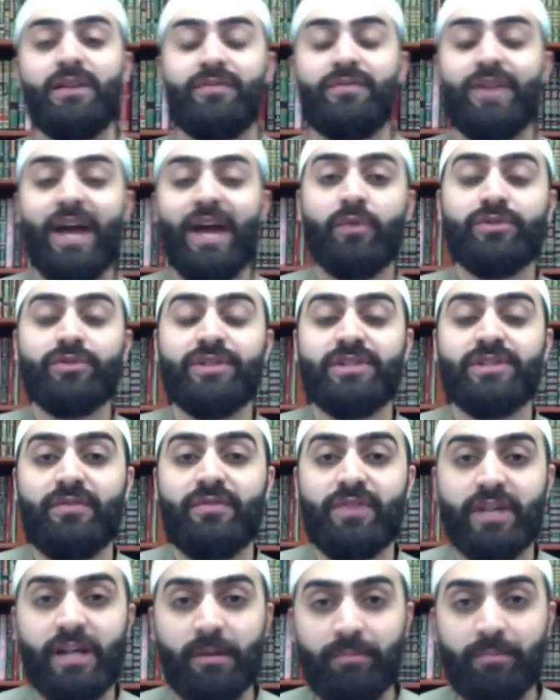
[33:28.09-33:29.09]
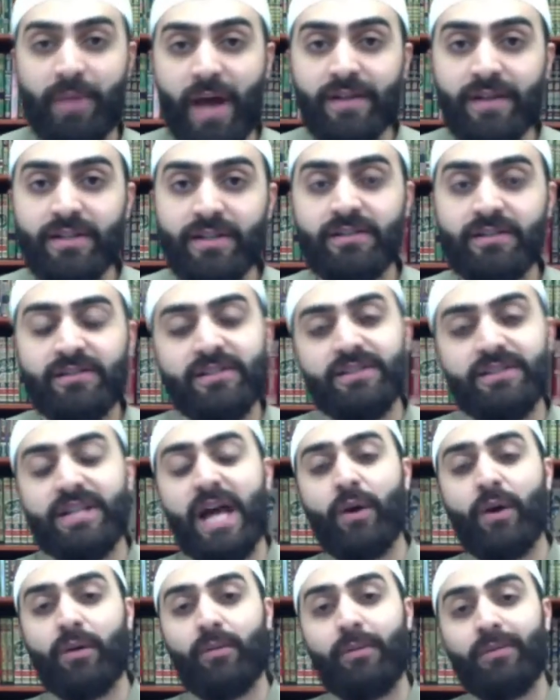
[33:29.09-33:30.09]
the houses of the companions, and
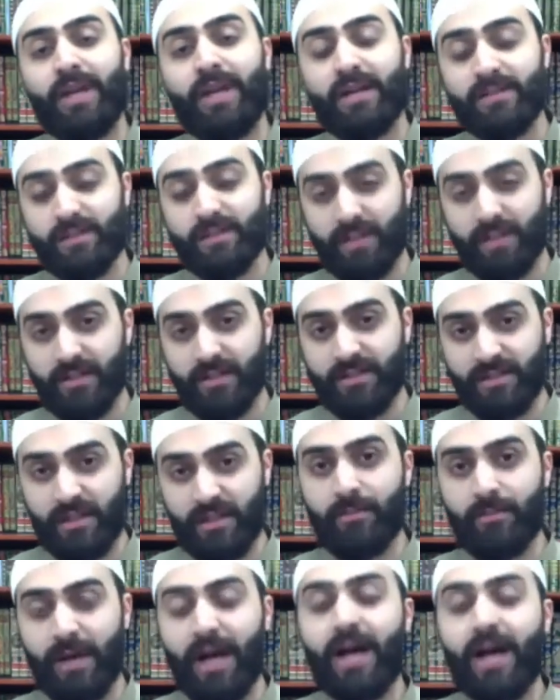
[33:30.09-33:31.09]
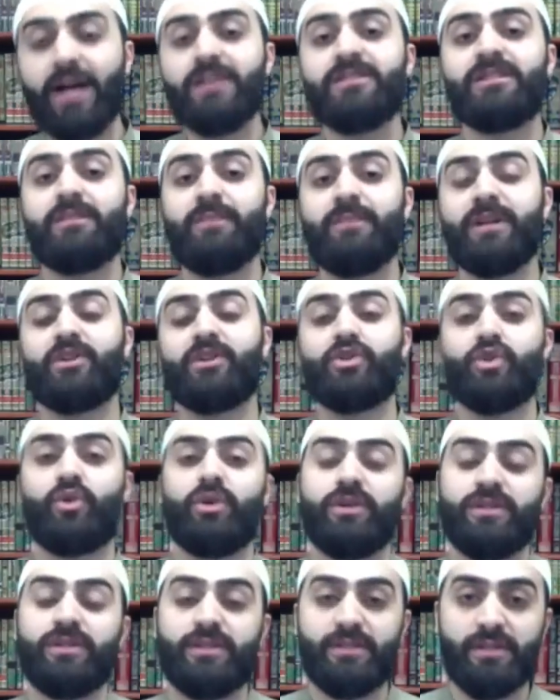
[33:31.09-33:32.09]
now Imam al-Hasan alayhi salam has to make a
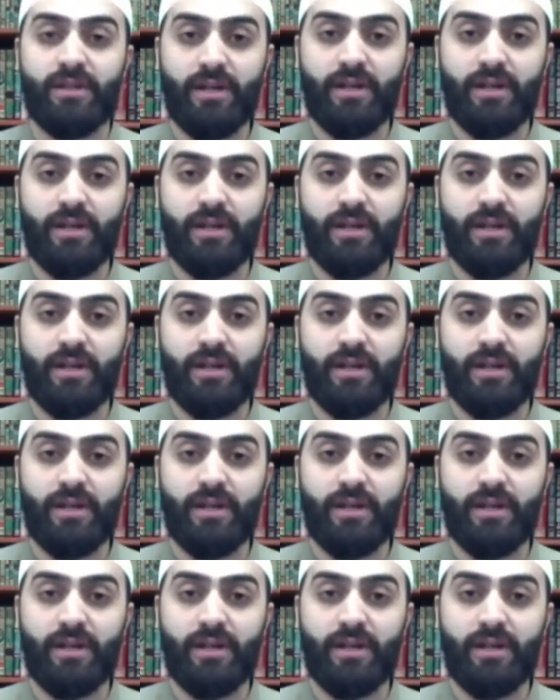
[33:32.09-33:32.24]
choice.